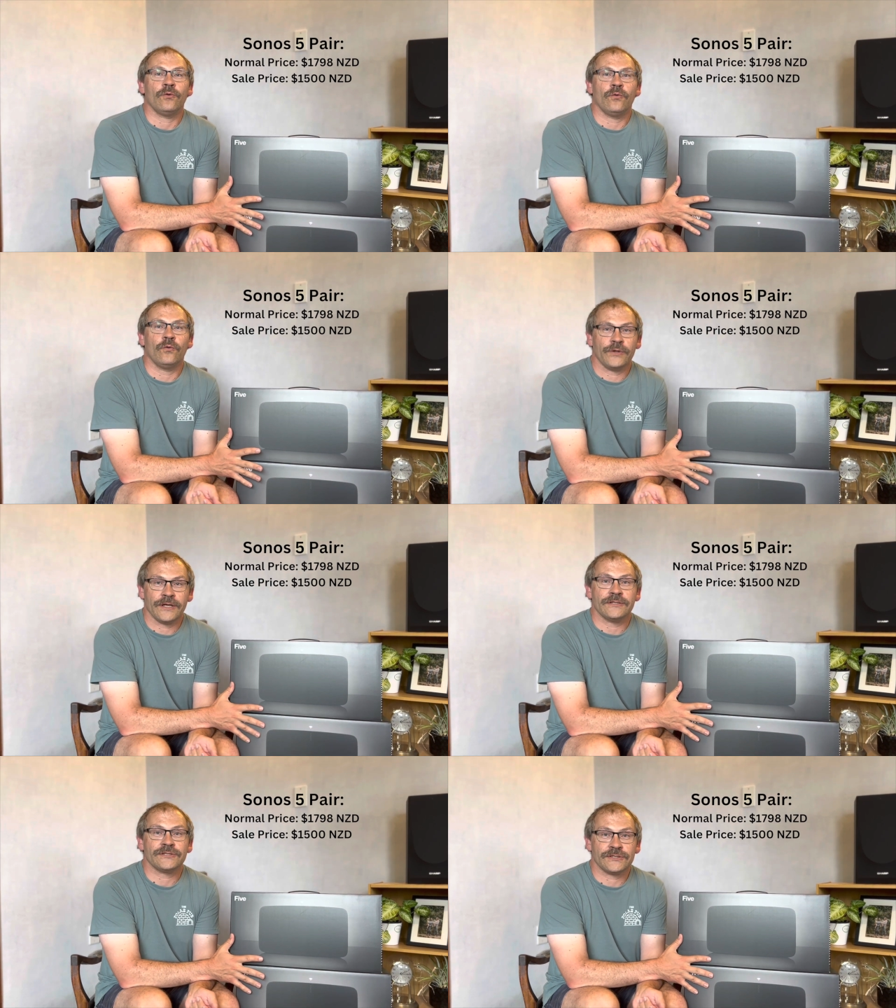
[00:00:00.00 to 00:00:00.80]

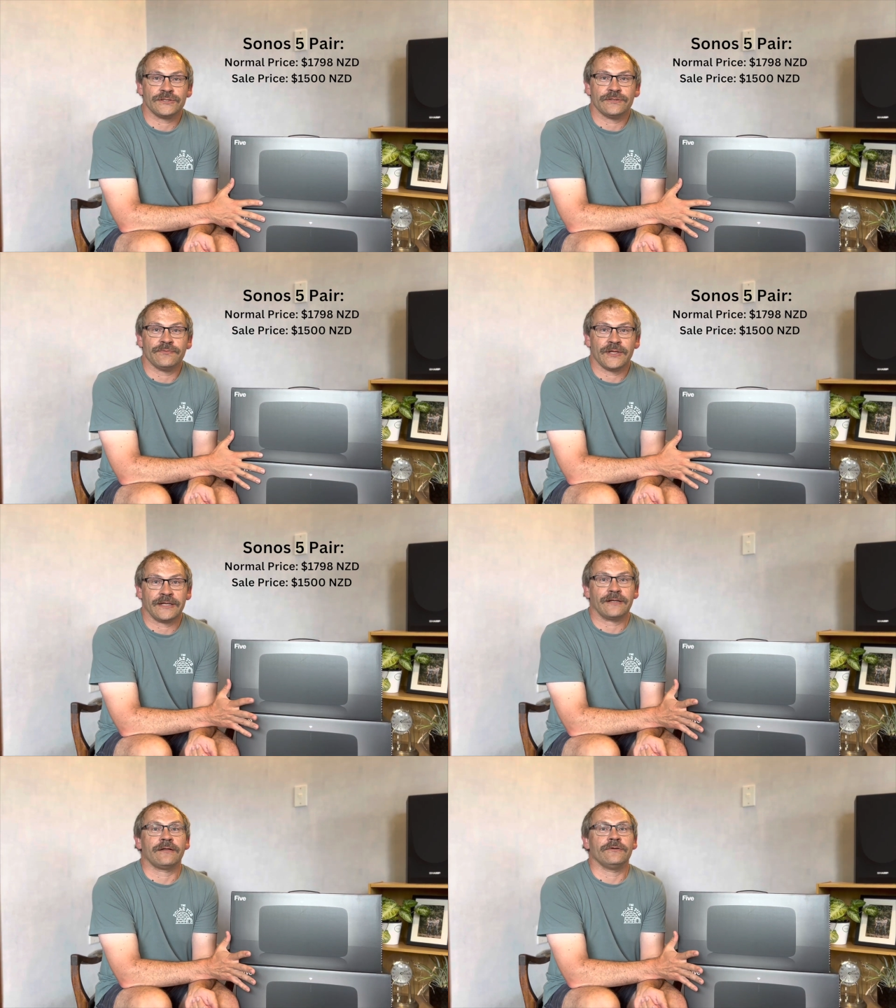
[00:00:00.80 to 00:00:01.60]
audio system that
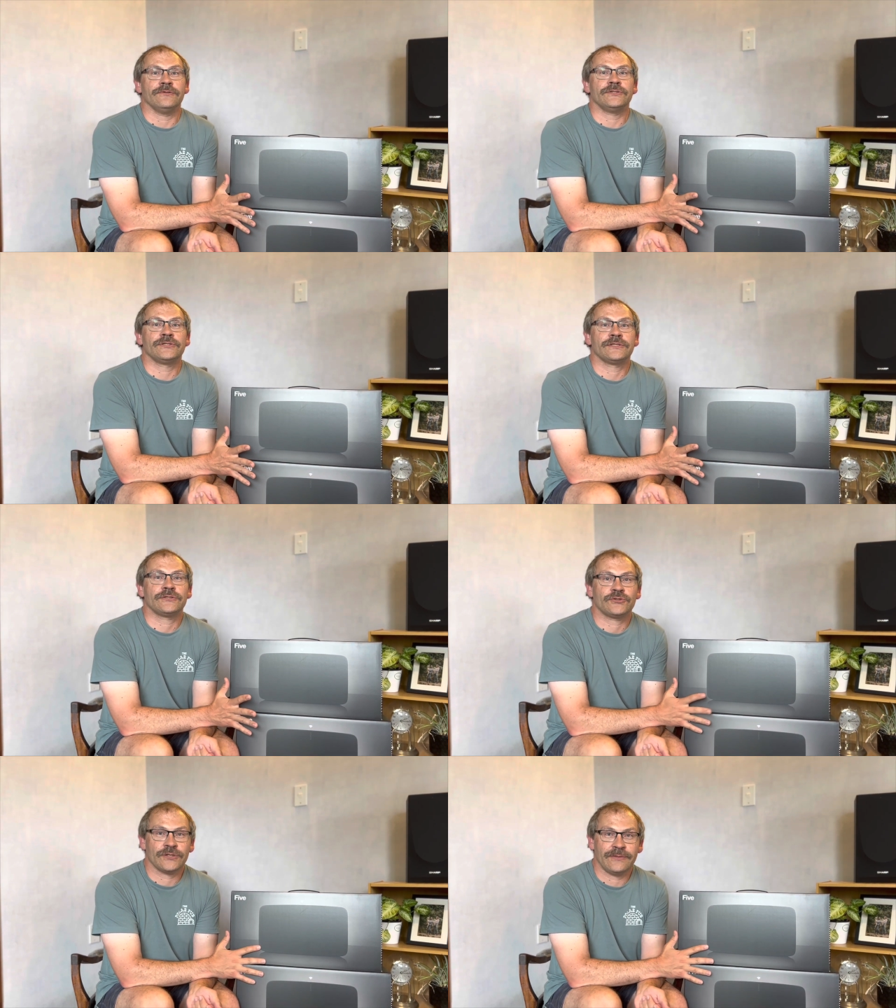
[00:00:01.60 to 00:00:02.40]
includes
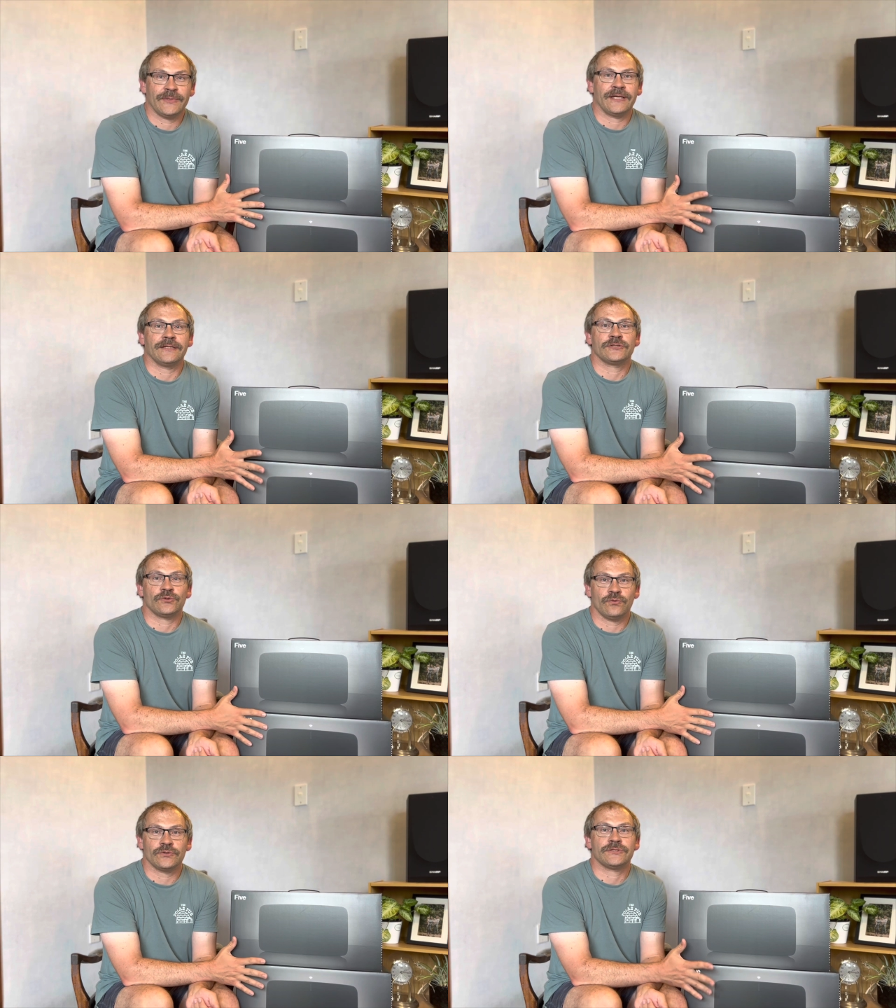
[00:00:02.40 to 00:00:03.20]
streaming,
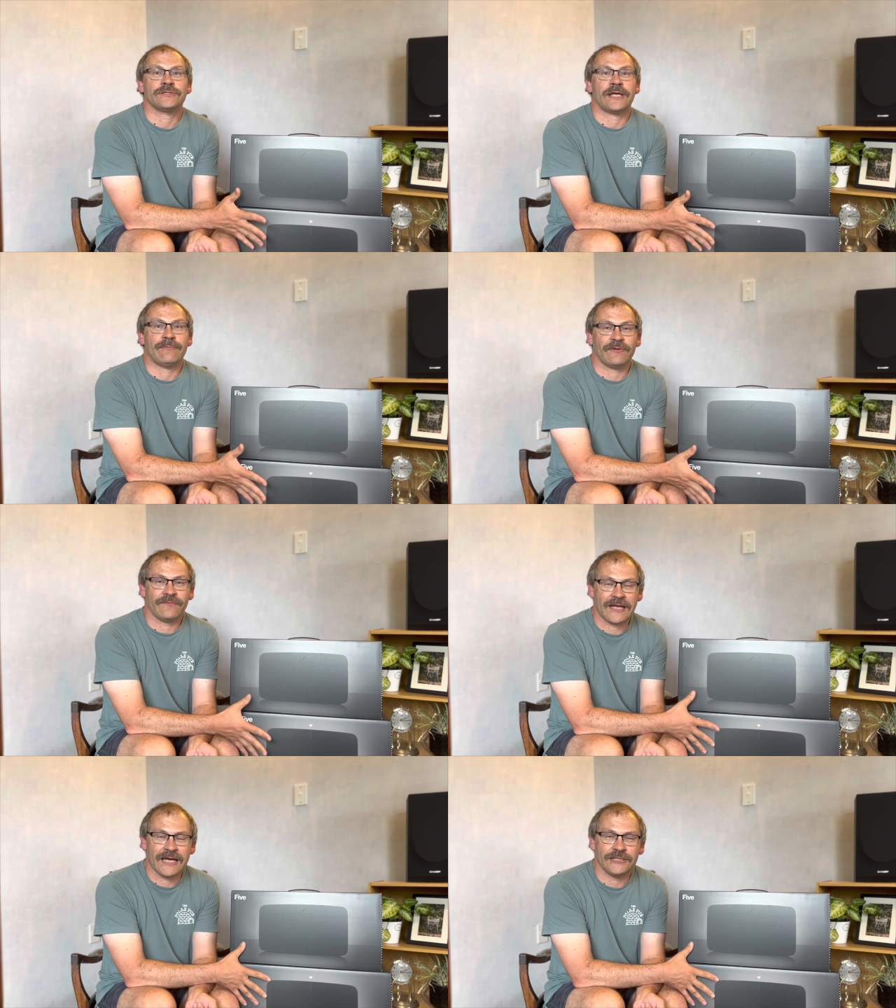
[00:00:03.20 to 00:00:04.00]
source,
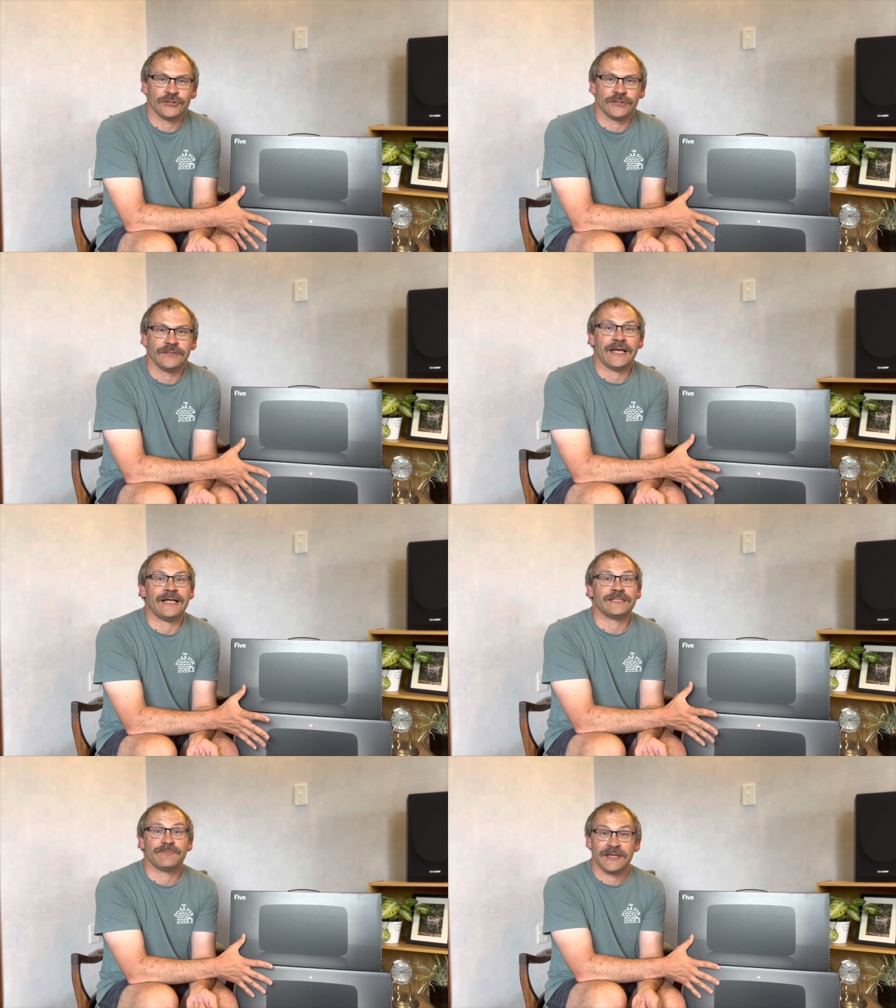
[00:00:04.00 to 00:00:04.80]
amplification
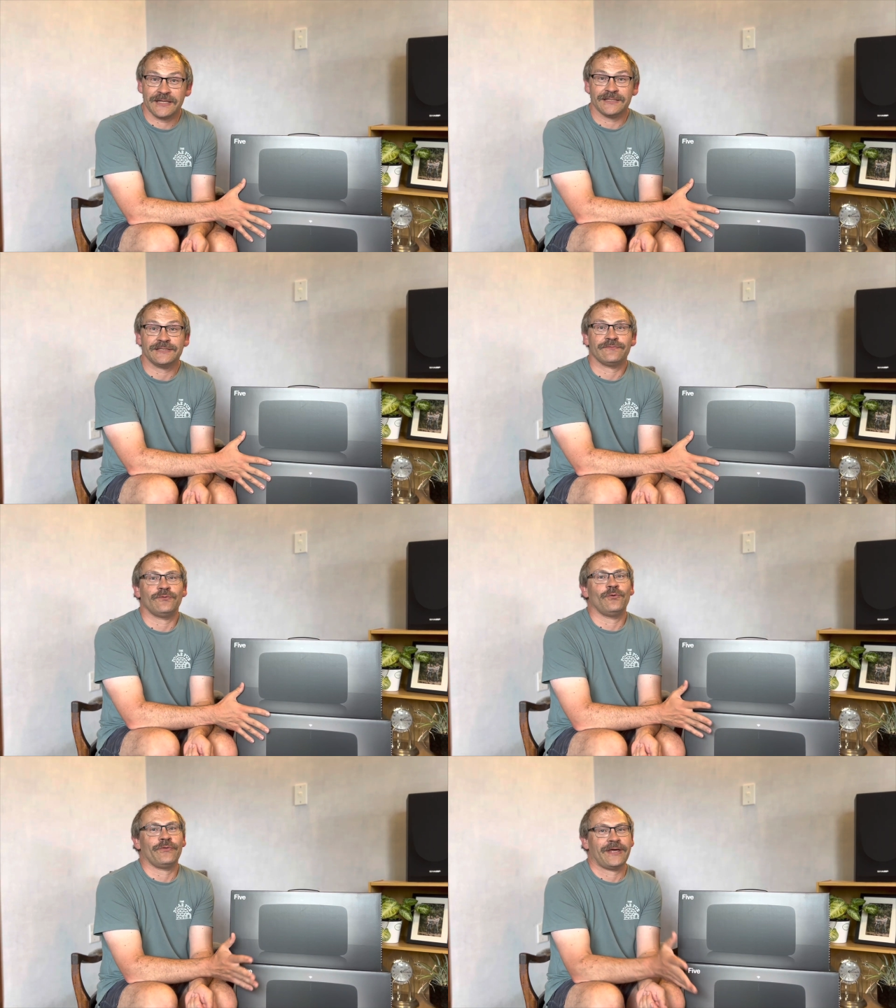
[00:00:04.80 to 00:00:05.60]
and speakers
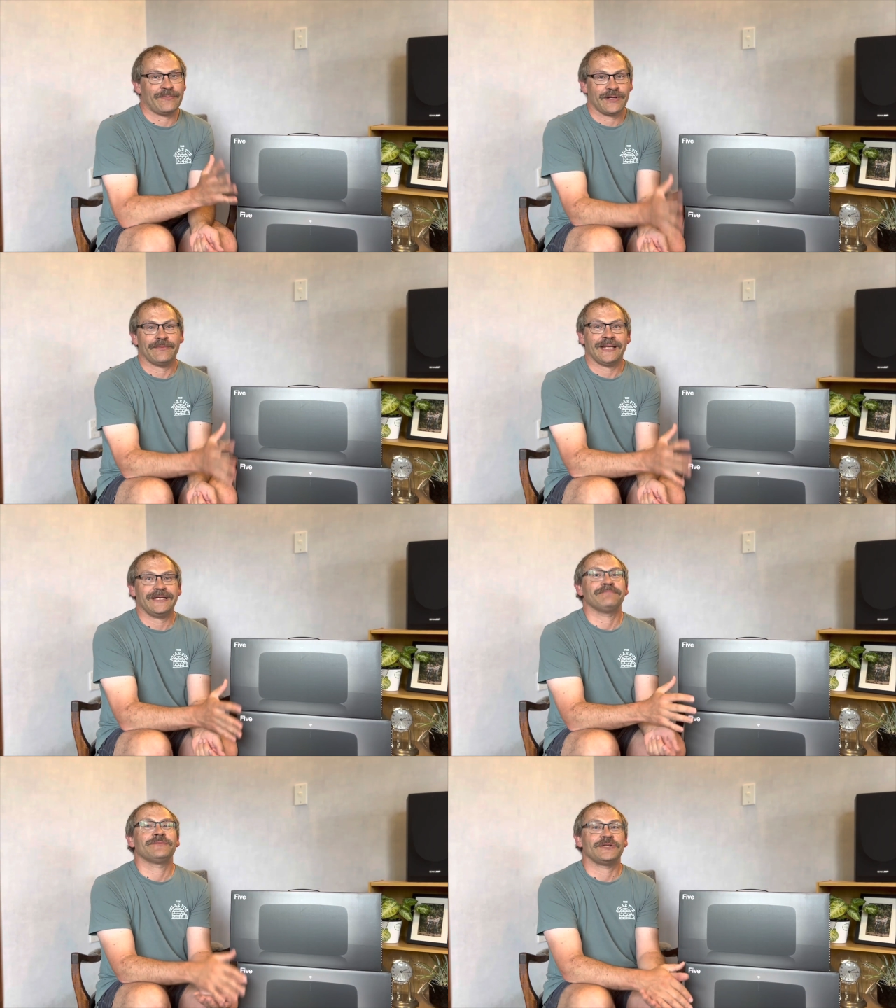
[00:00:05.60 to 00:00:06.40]
for that amount of money.
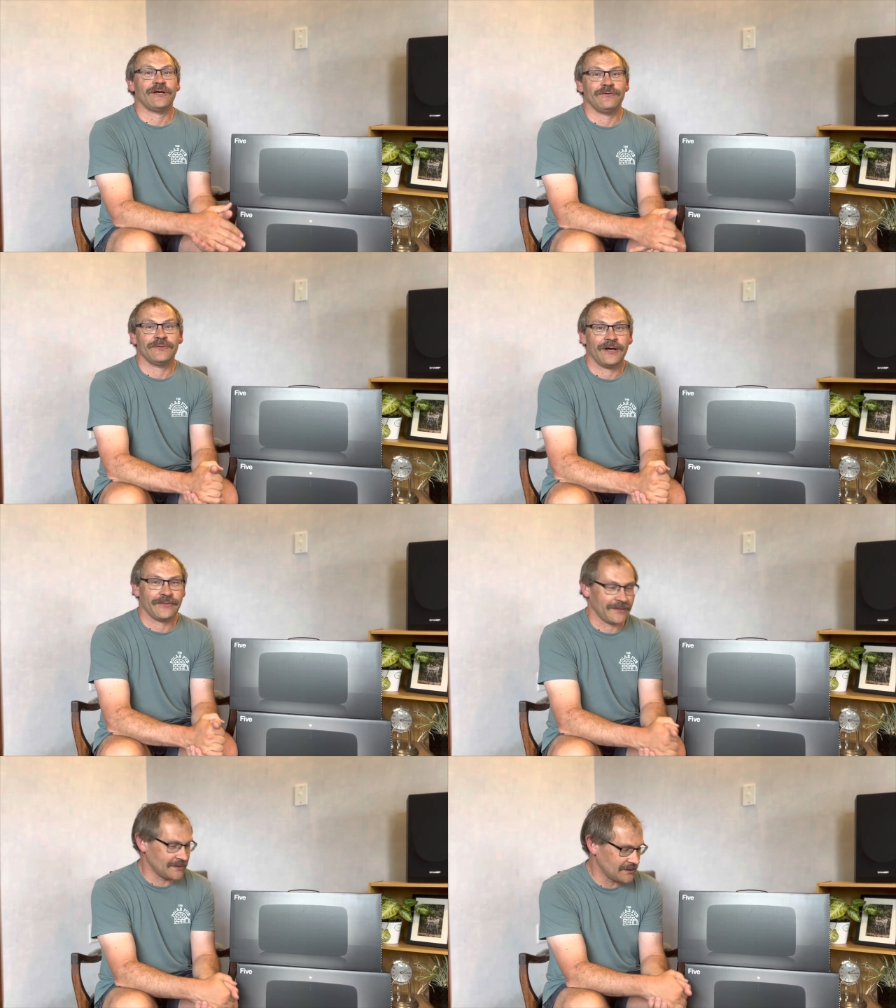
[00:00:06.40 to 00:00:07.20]
So I
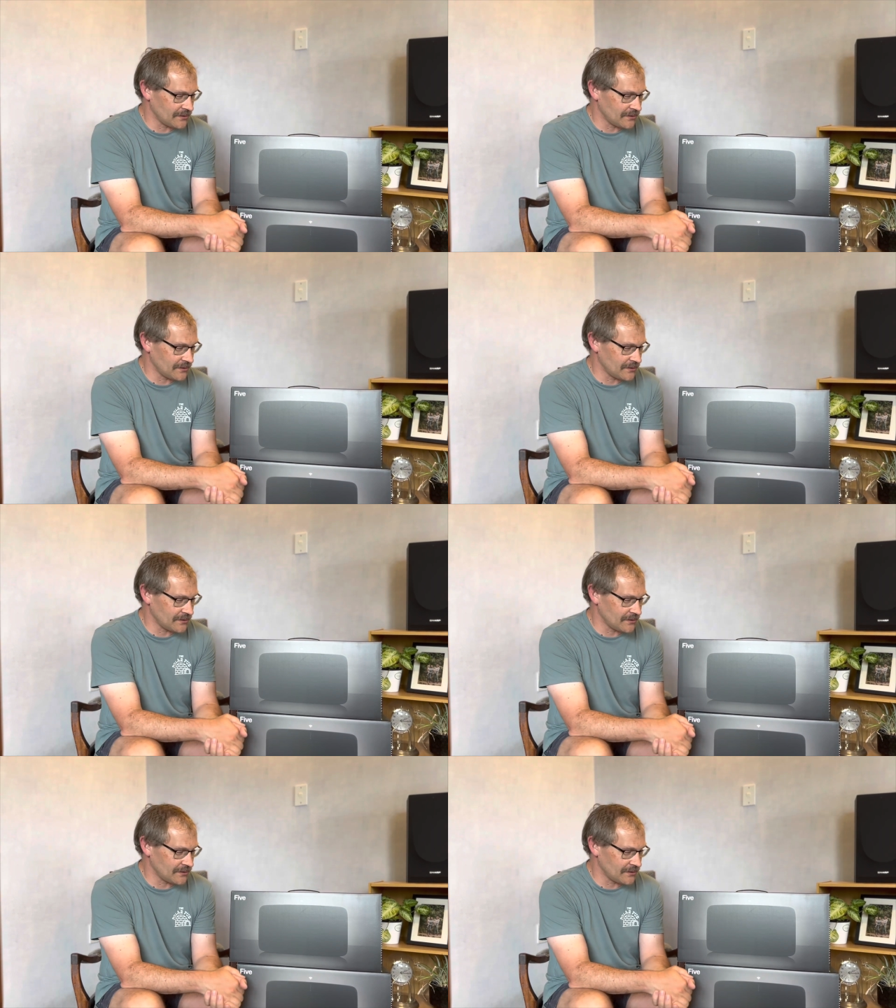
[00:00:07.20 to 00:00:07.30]
think this is a